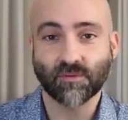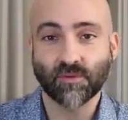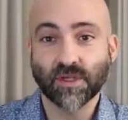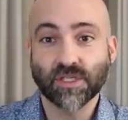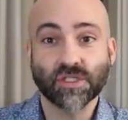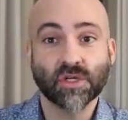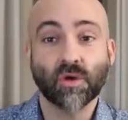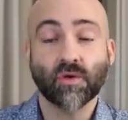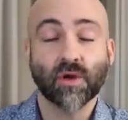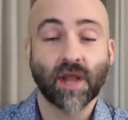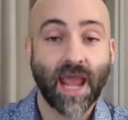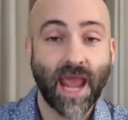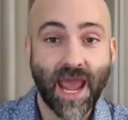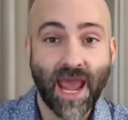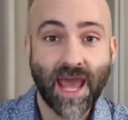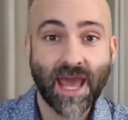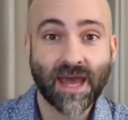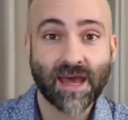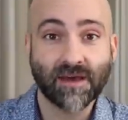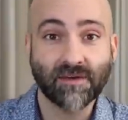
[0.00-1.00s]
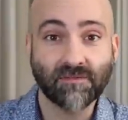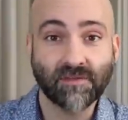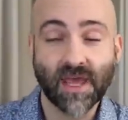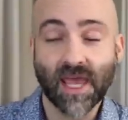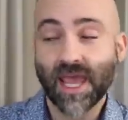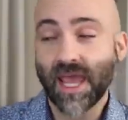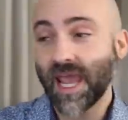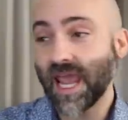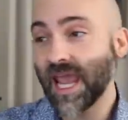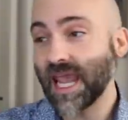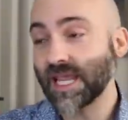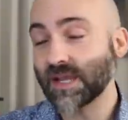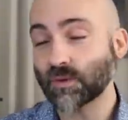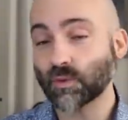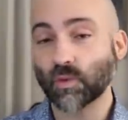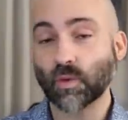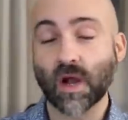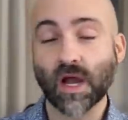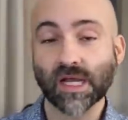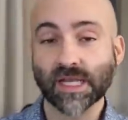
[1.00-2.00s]
We don't have a
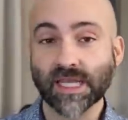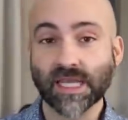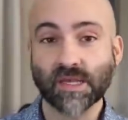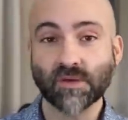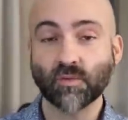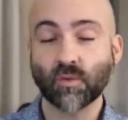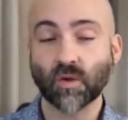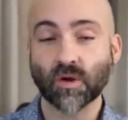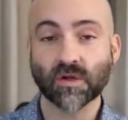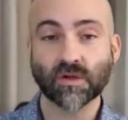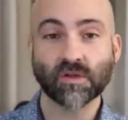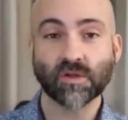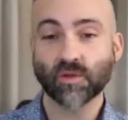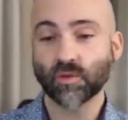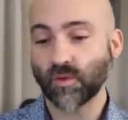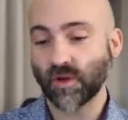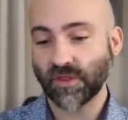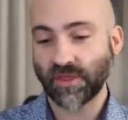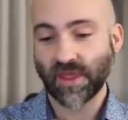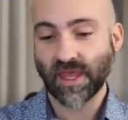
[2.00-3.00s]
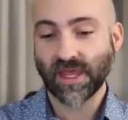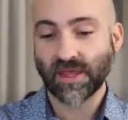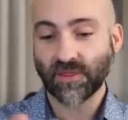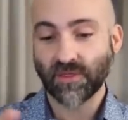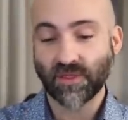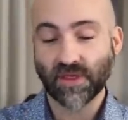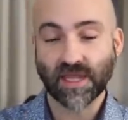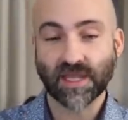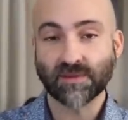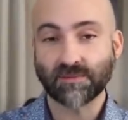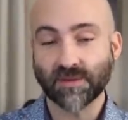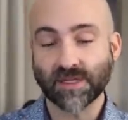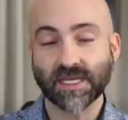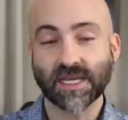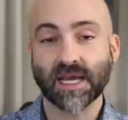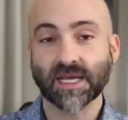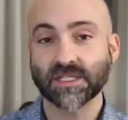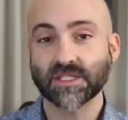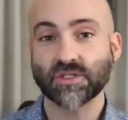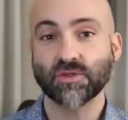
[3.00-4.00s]
rocky world with a thick but
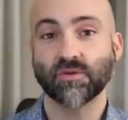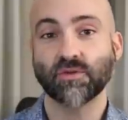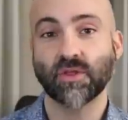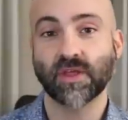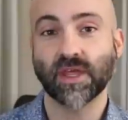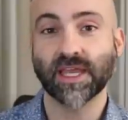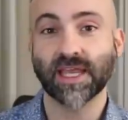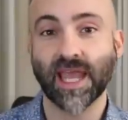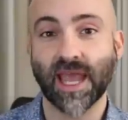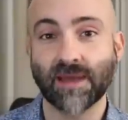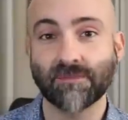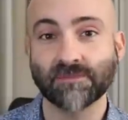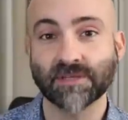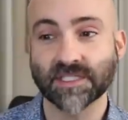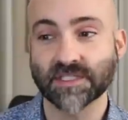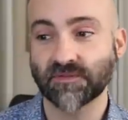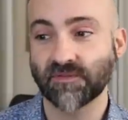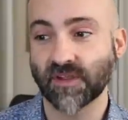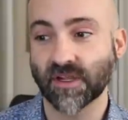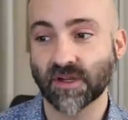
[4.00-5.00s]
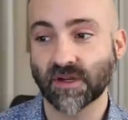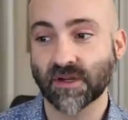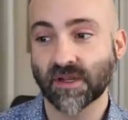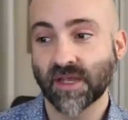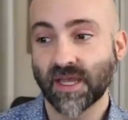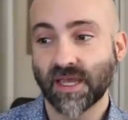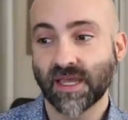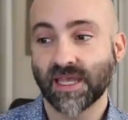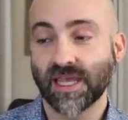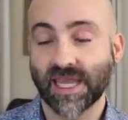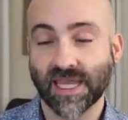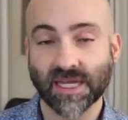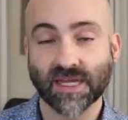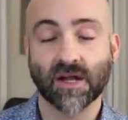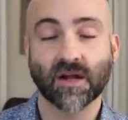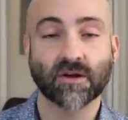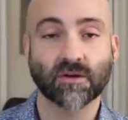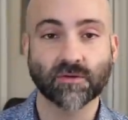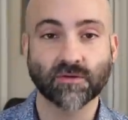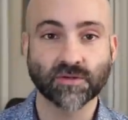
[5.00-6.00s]
not too thick atmosphere in
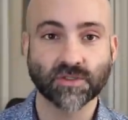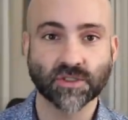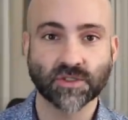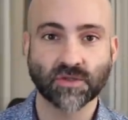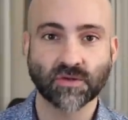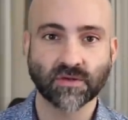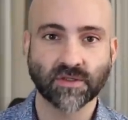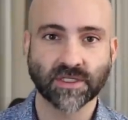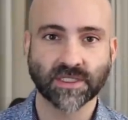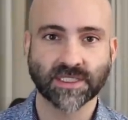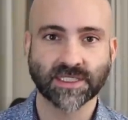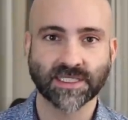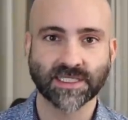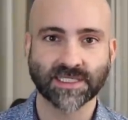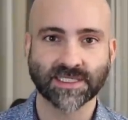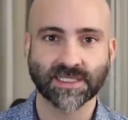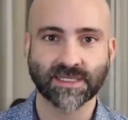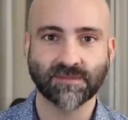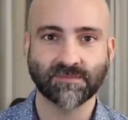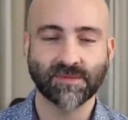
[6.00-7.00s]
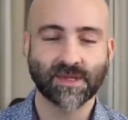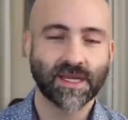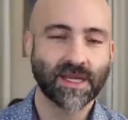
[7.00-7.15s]
our own solar system.